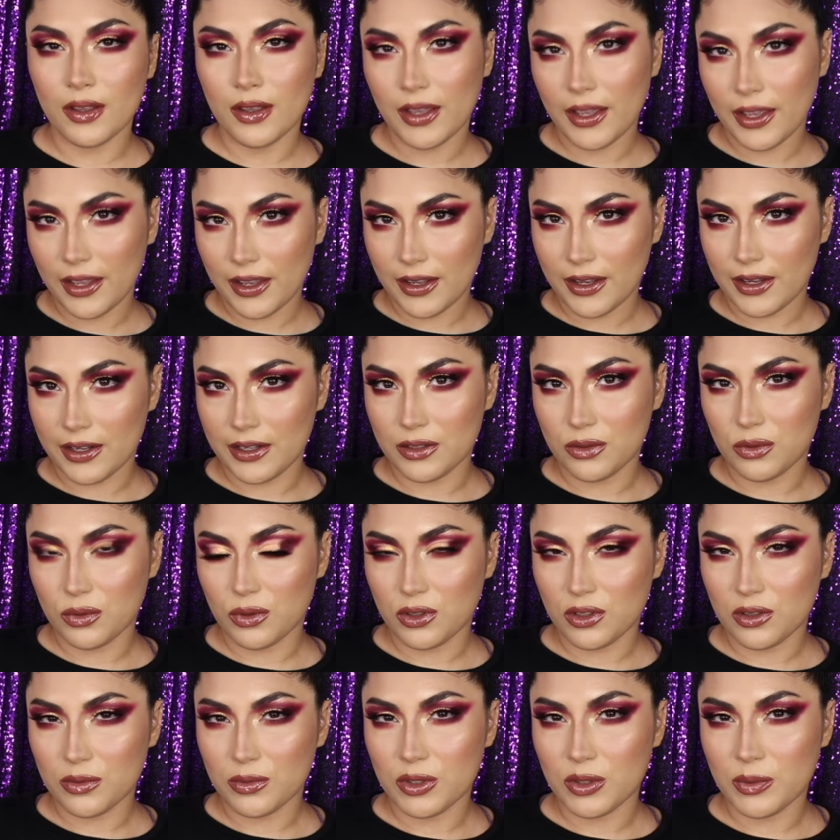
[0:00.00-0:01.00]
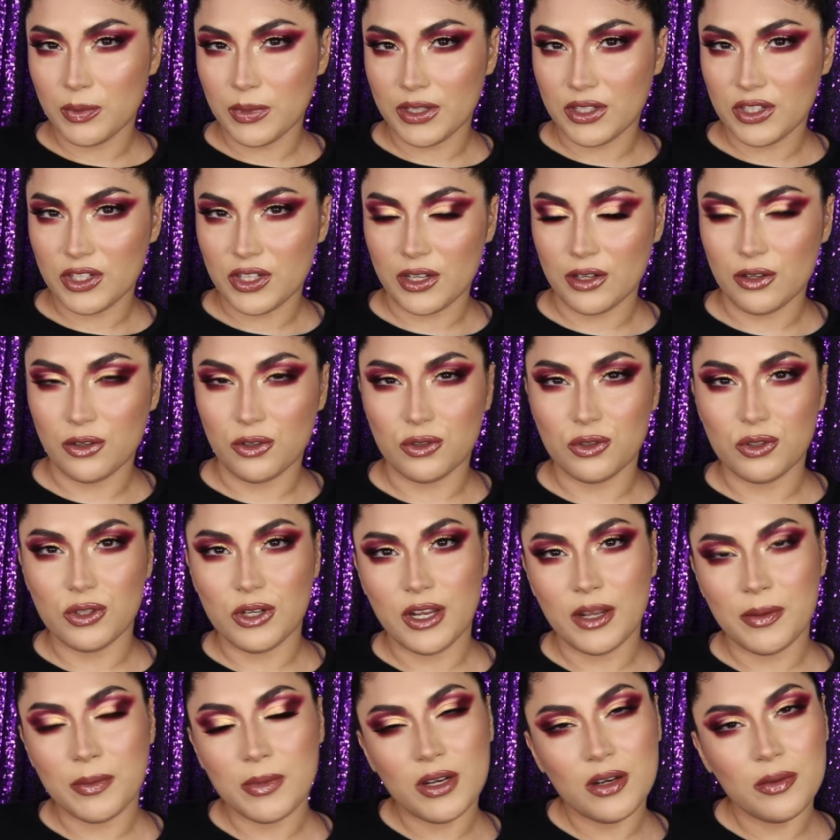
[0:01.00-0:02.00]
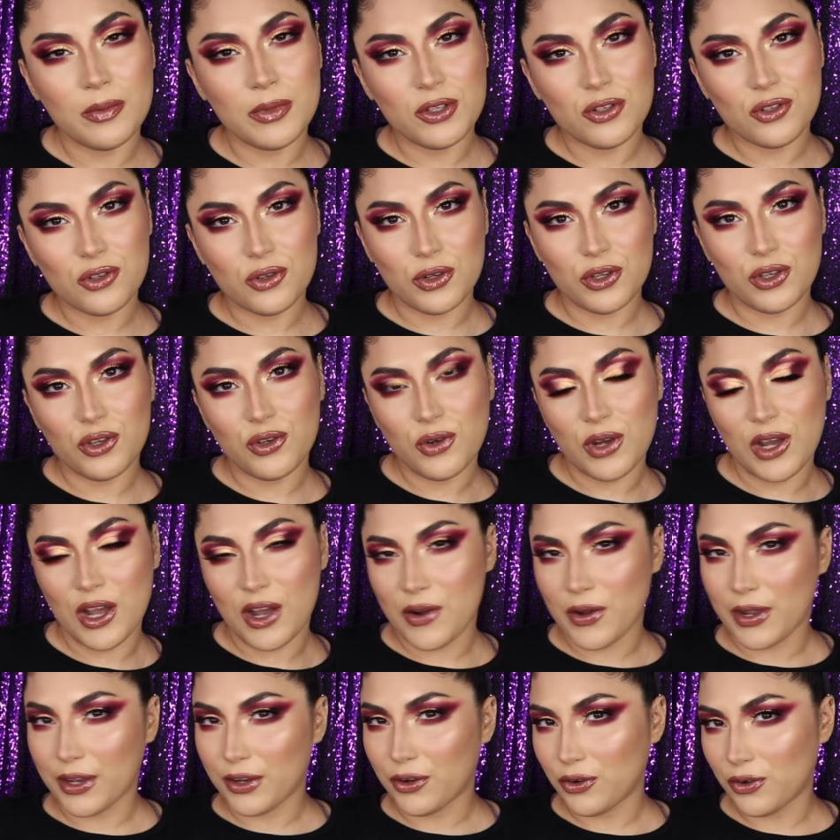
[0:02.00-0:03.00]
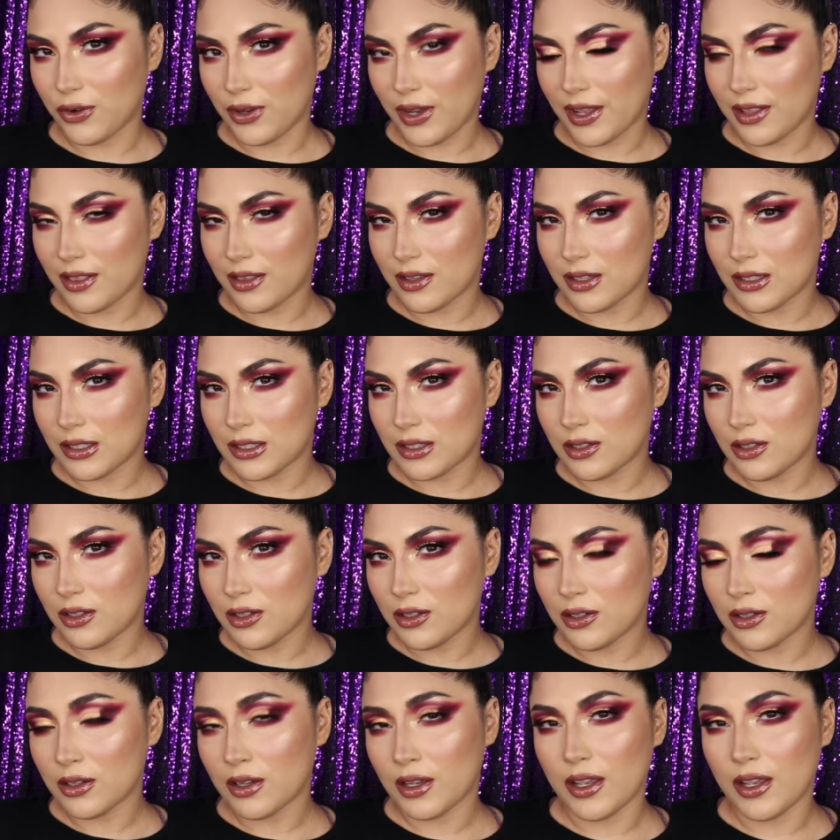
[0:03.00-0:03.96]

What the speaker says: Hey guys, welcome to my channel. Today I'm going to be showing you how I create this look,